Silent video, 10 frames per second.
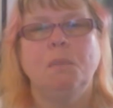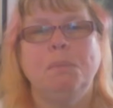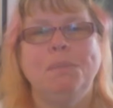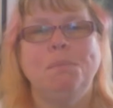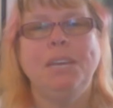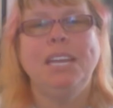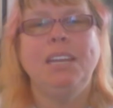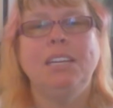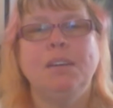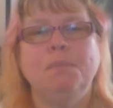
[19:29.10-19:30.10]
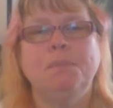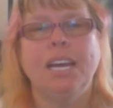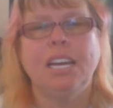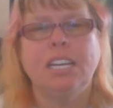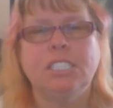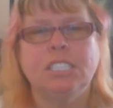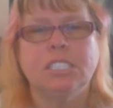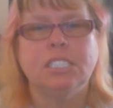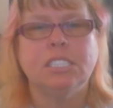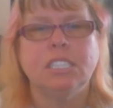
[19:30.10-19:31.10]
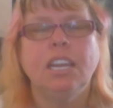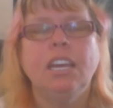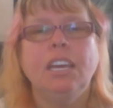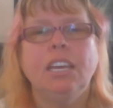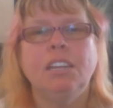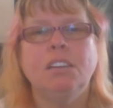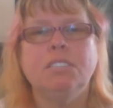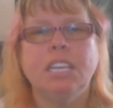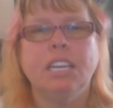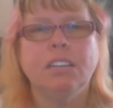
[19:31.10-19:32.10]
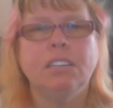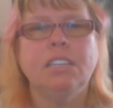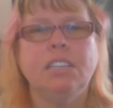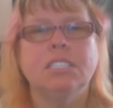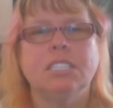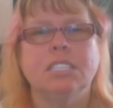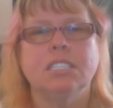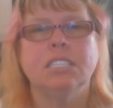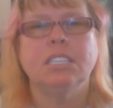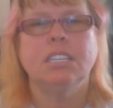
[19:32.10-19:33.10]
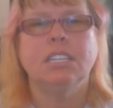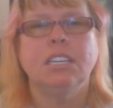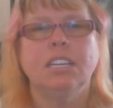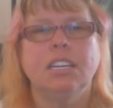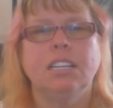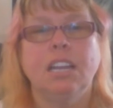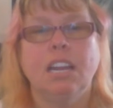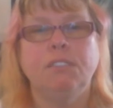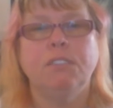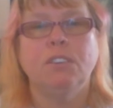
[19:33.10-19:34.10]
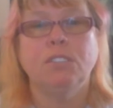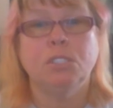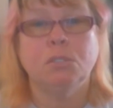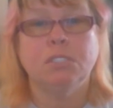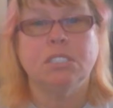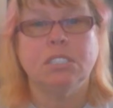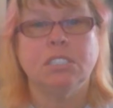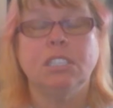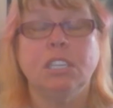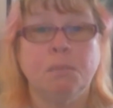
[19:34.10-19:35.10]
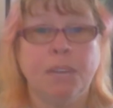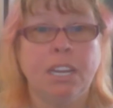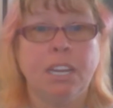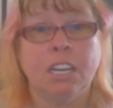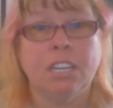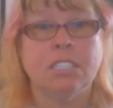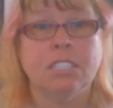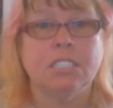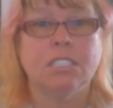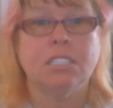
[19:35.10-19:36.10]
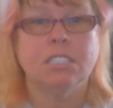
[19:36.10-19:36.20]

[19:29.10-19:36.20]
but being compassionate in those areas that I fall short in my eyes.